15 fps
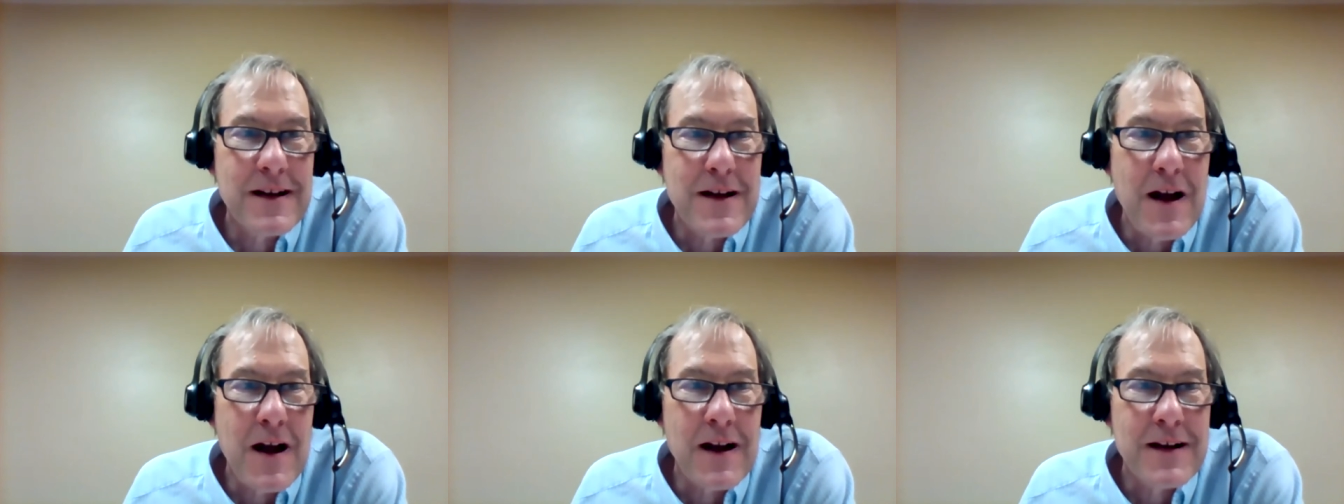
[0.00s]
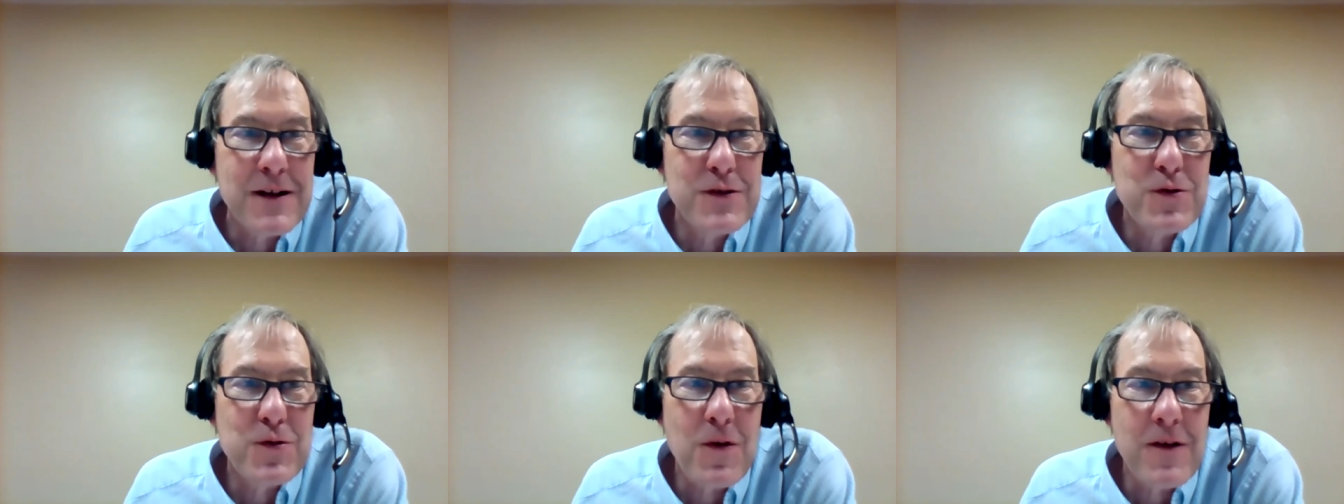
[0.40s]
uh,
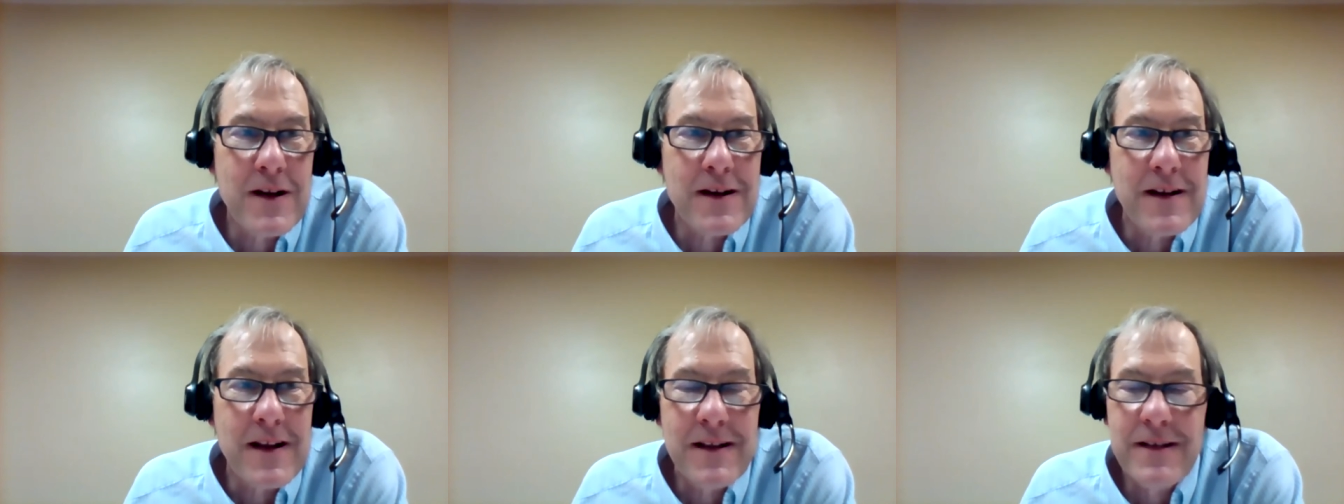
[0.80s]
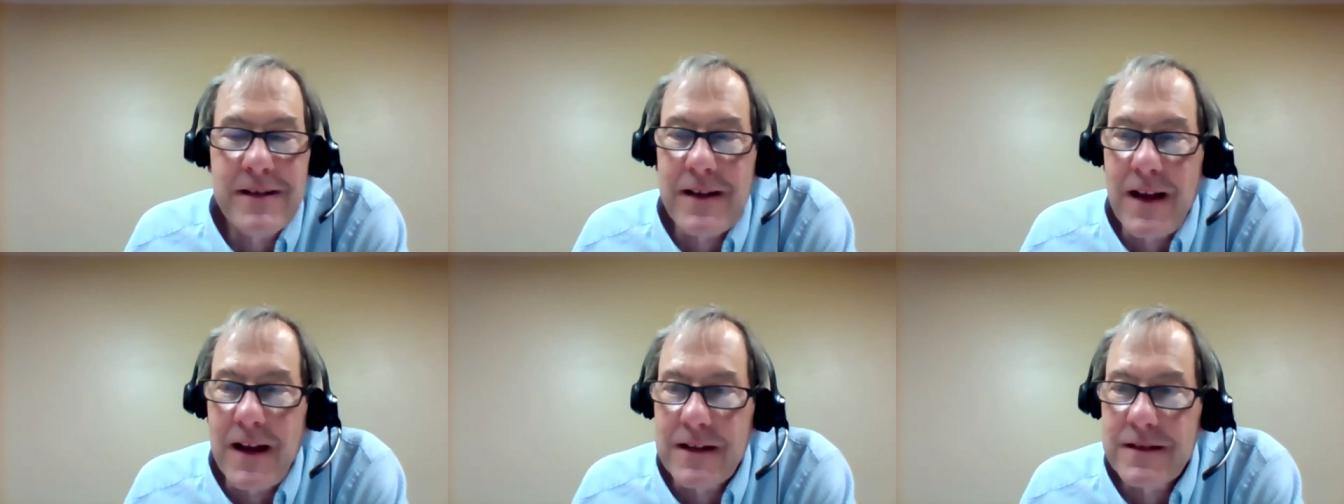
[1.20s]
controlling
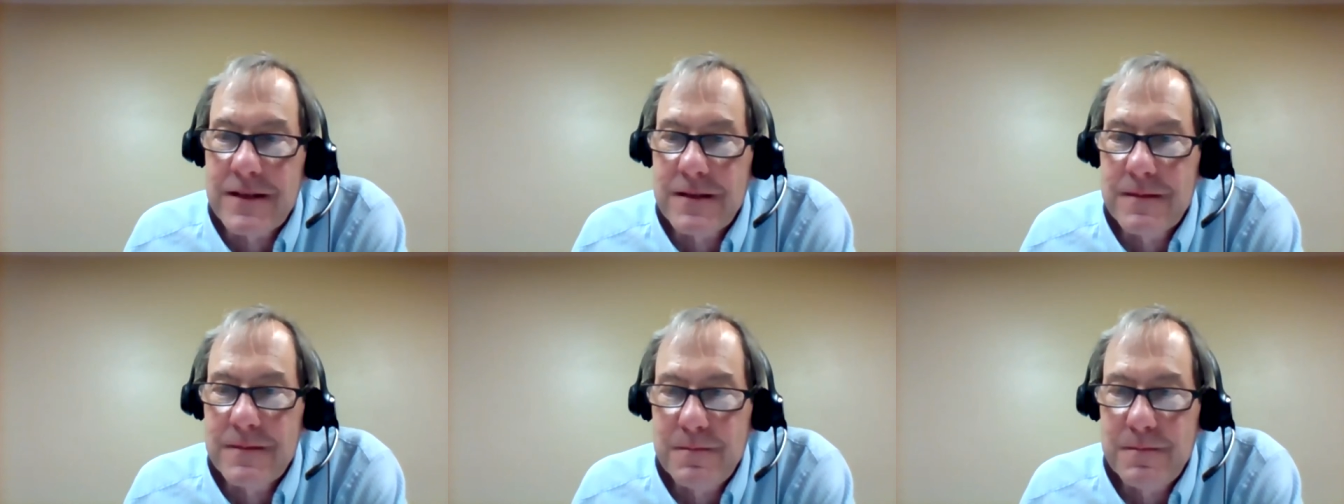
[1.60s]
insects?